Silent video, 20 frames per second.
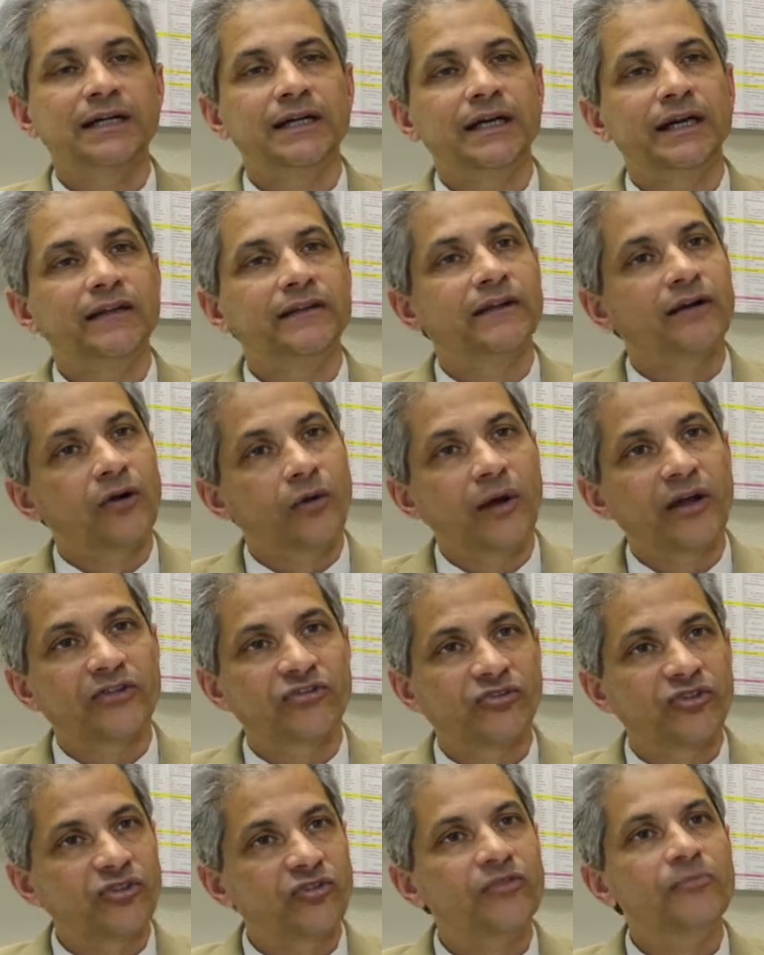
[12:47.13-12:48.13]
And the
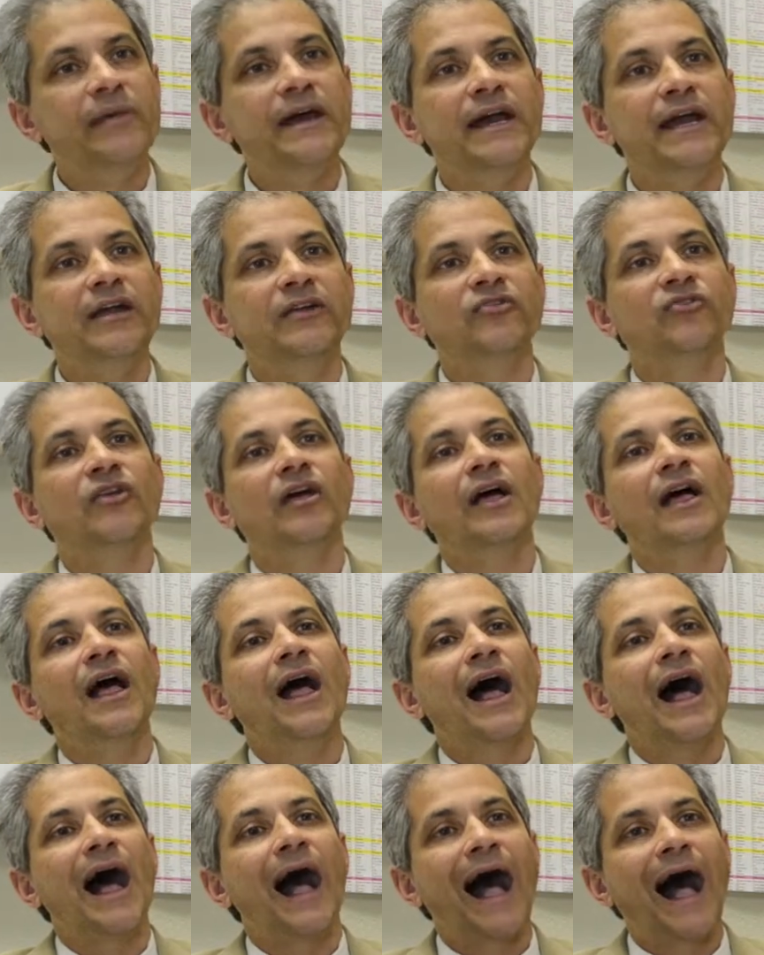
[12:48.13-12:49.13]
question remains,
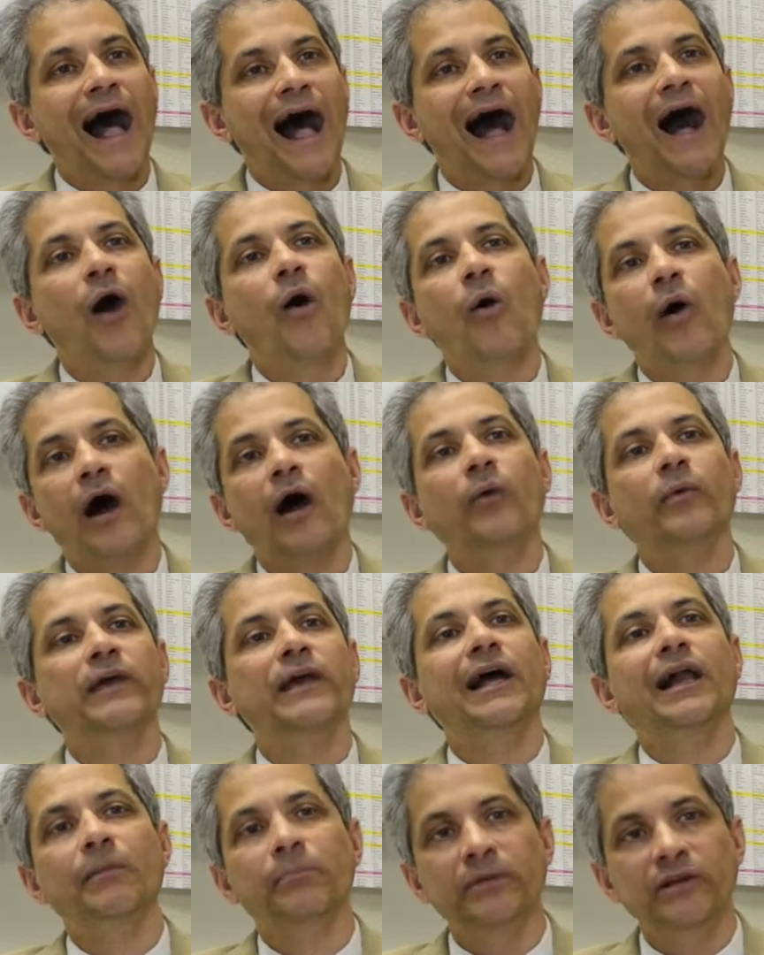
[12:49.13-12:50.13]
how are we
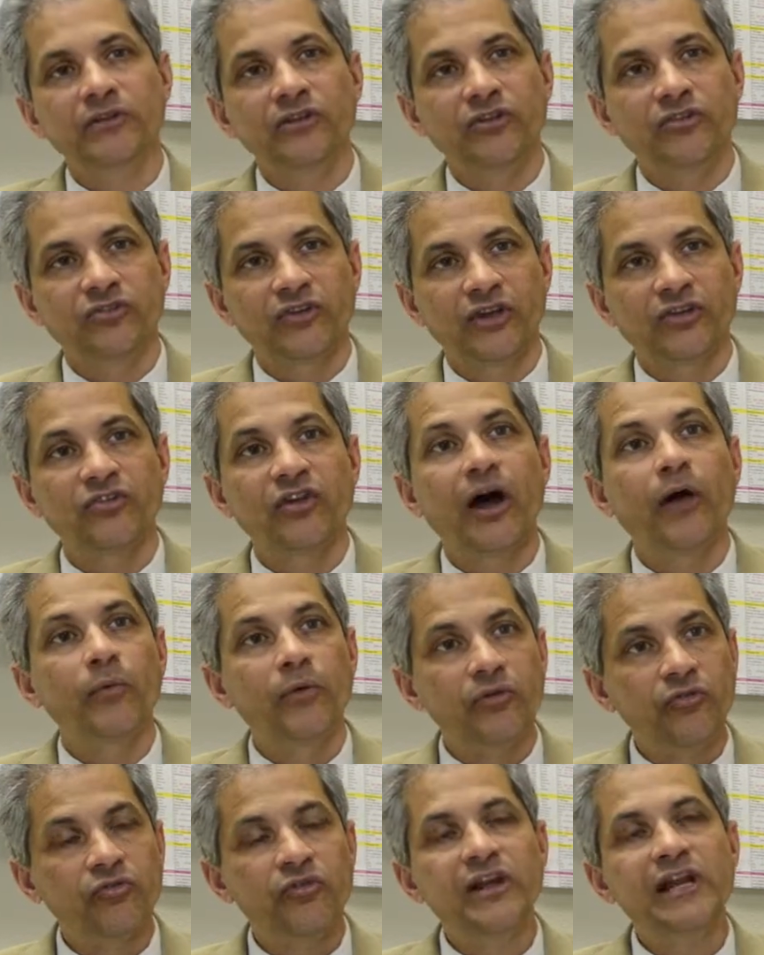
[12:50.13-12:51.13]
helping these kids? Are we
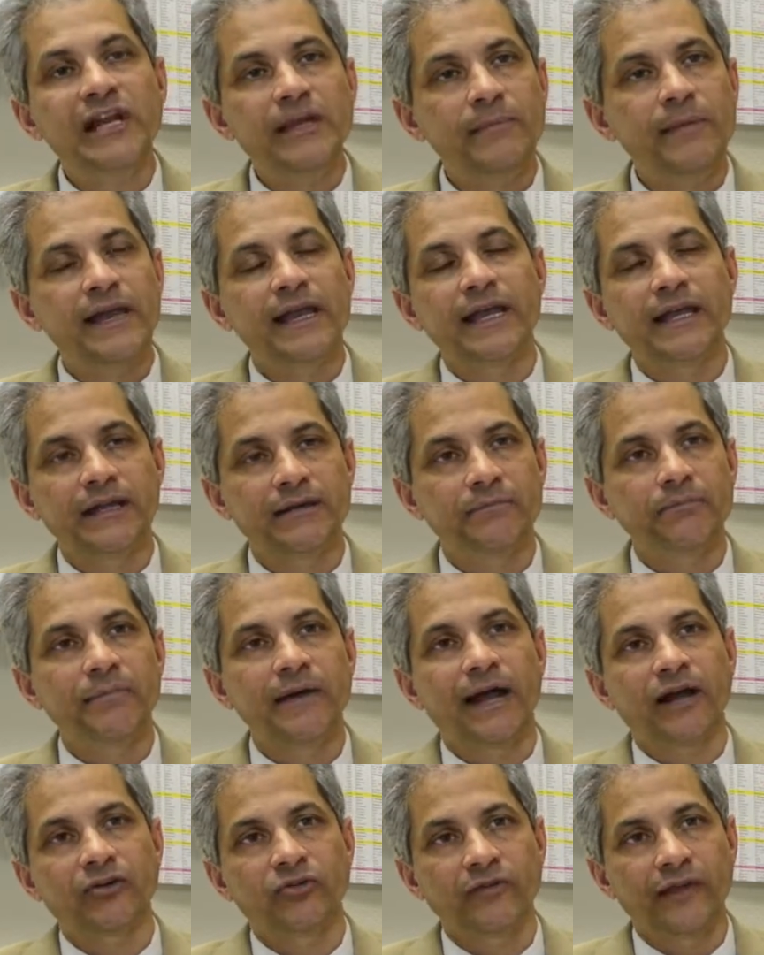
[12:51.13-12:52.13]
really making an
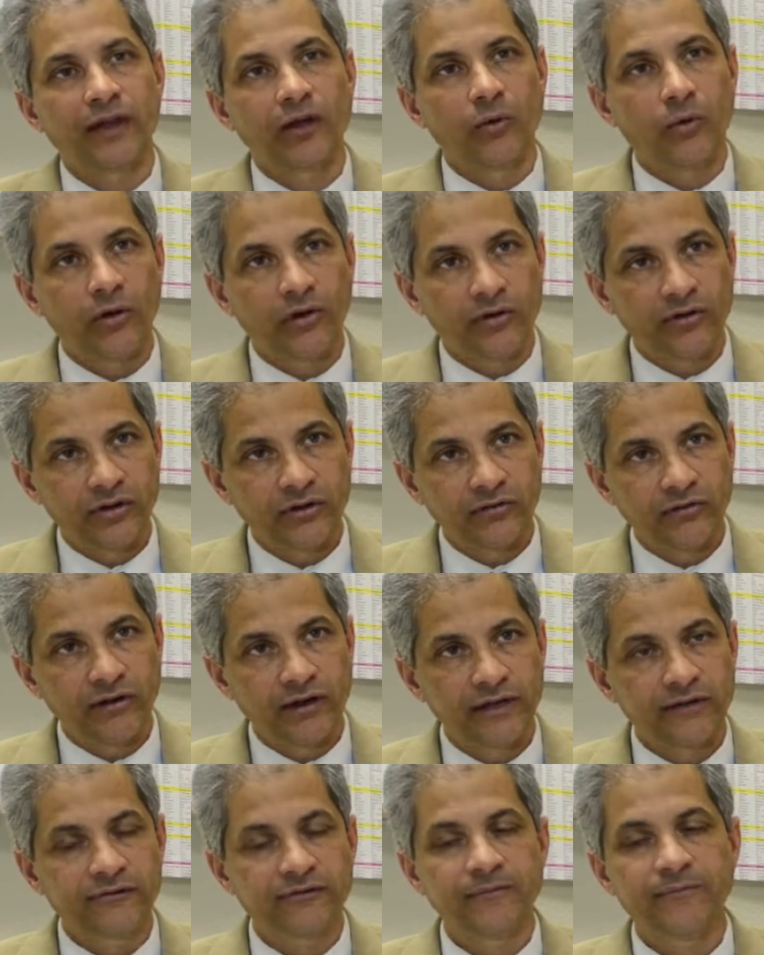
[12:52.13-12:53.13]
impact to their quality of
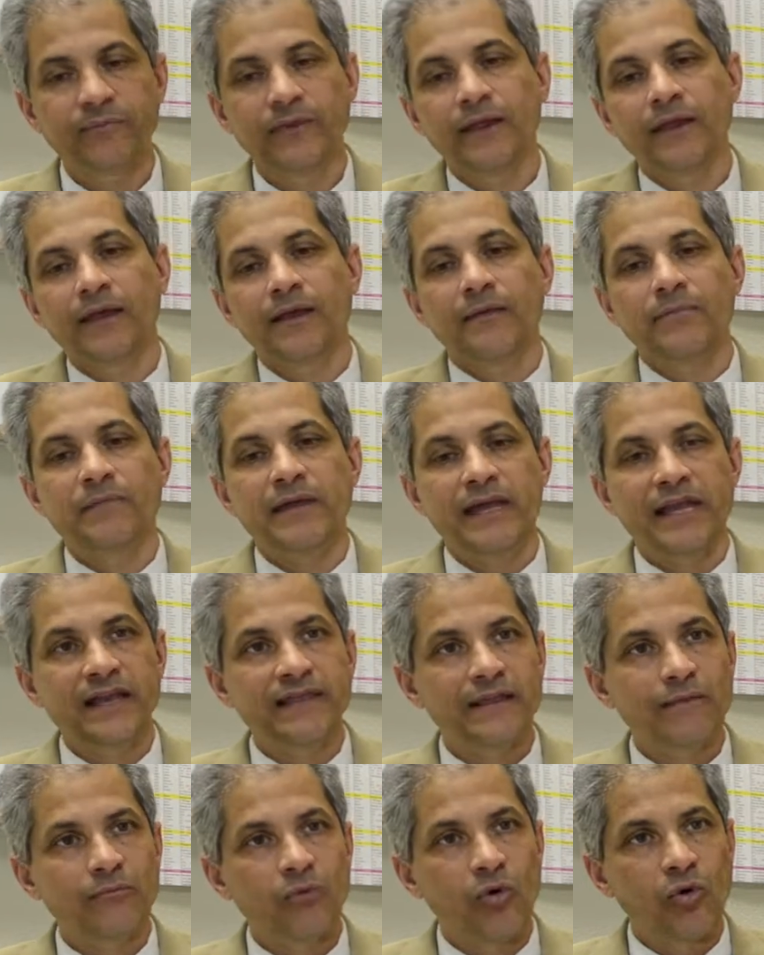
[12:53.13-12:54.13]
life, making
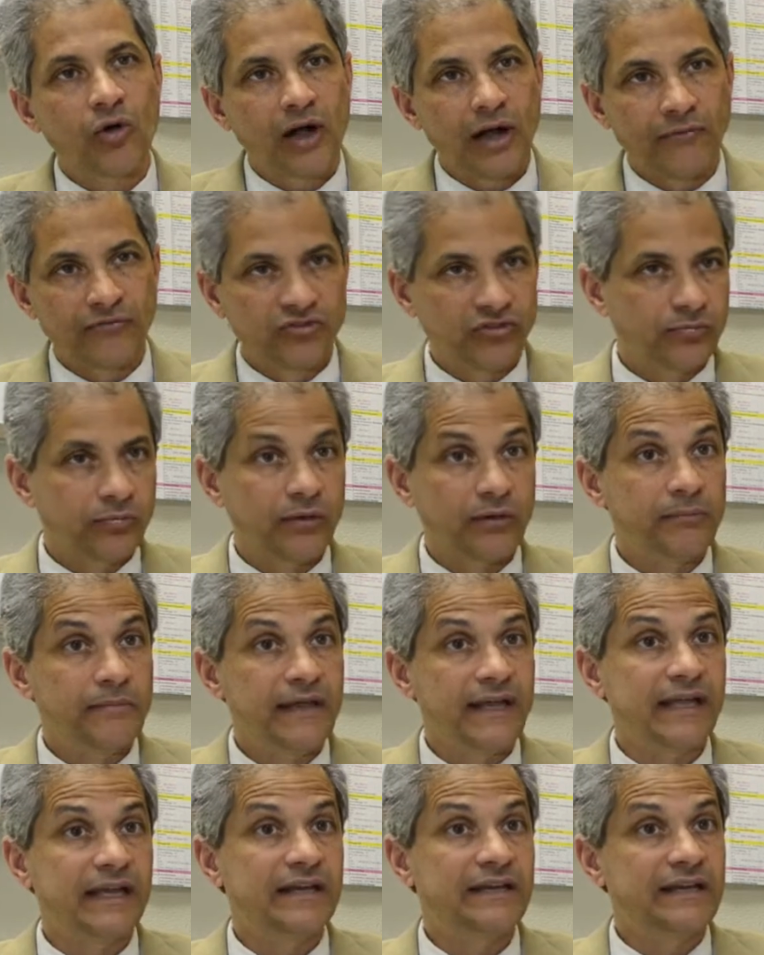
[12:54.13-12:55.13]
them more comfortable,
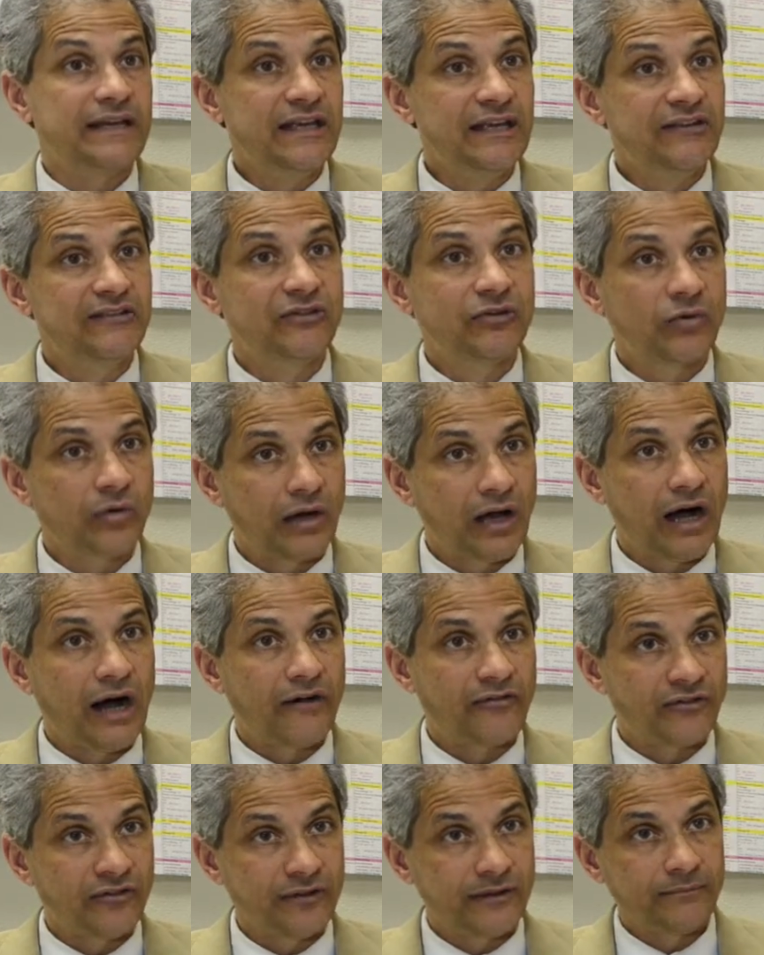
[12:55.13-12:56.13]
making it easy to look
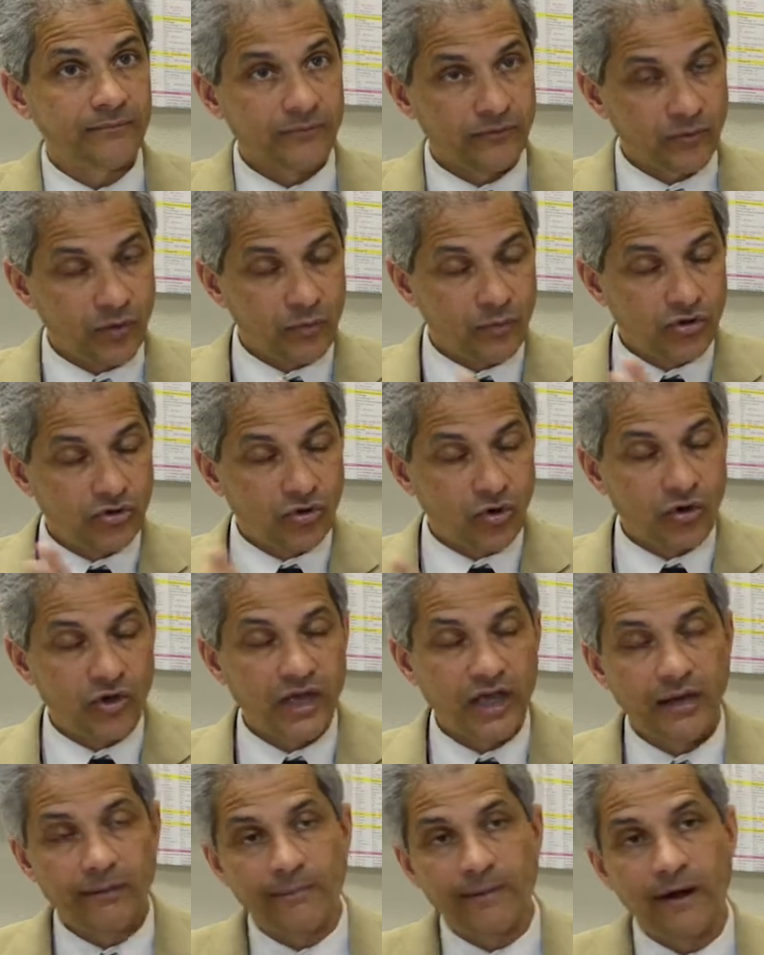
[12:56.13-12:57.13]
after them when we're
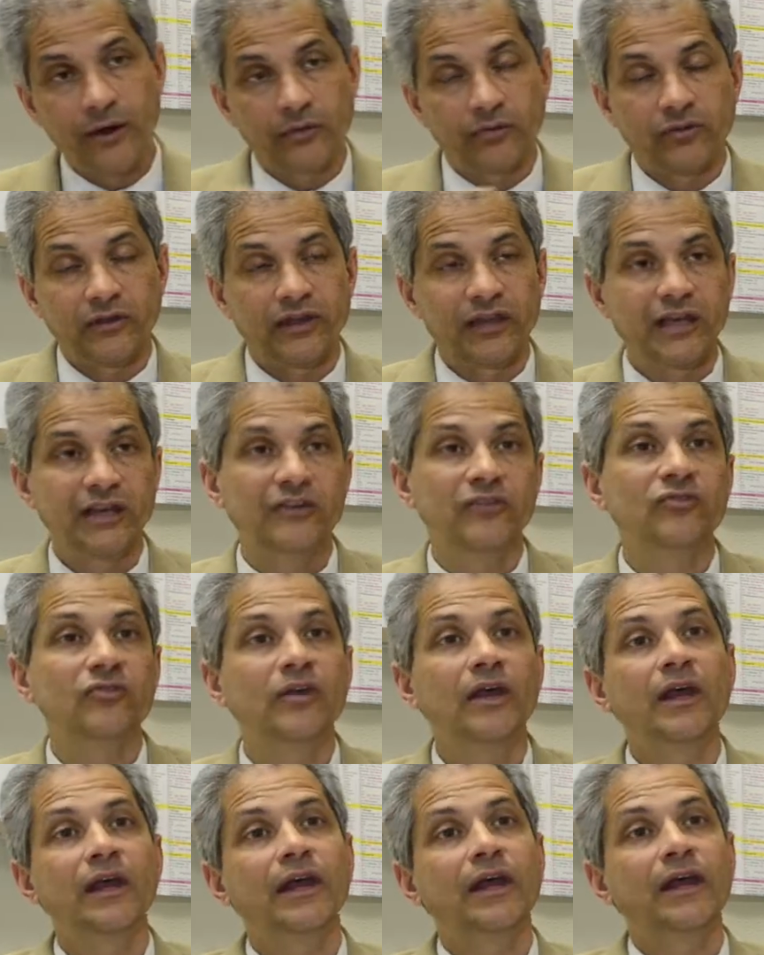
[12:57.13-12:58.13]
talking about the kids
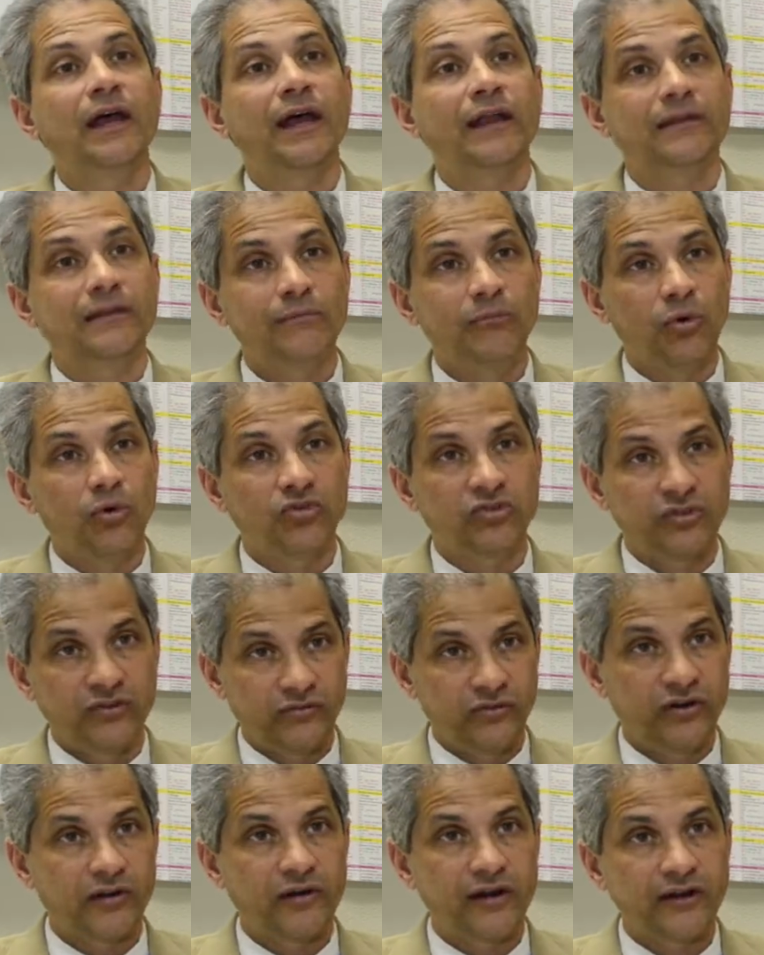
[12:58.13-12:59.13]
at the most
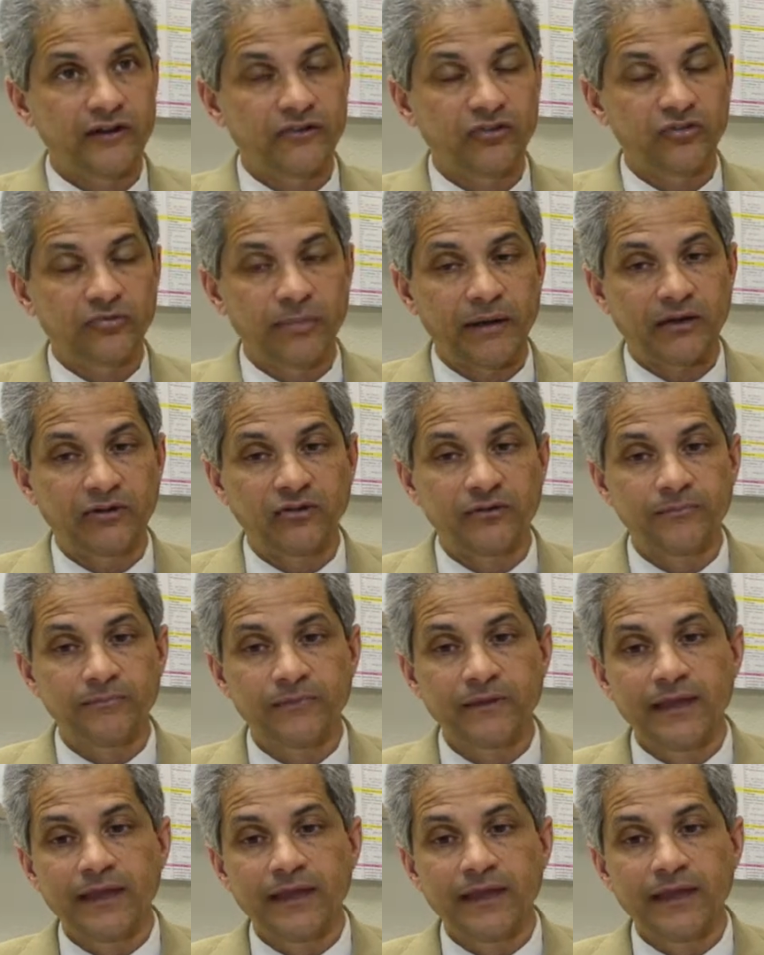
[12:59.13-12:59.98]
severe end of the spectrum?